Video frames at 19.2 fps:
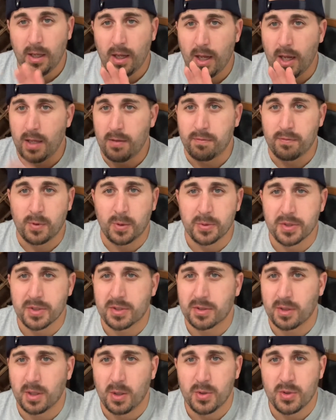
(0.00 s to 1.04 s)
And full
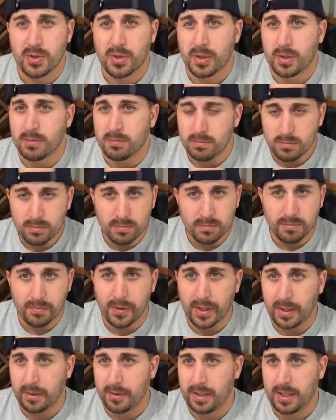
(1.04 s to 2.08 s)
disclosure,
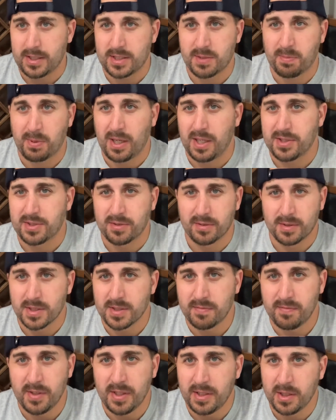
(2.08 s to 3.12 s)
they are not sponsoring this
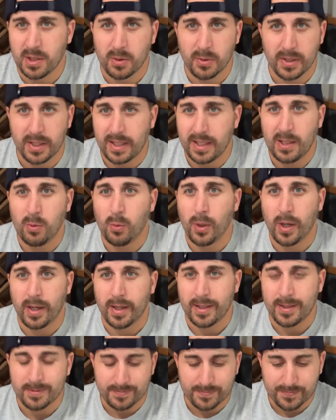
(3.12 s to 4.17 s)
video in any
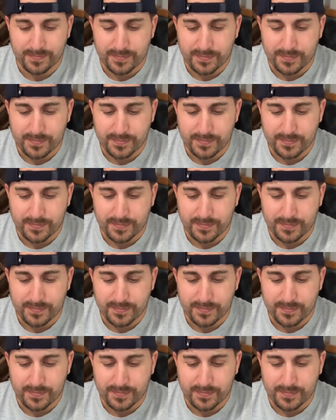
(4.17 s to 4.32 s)
way.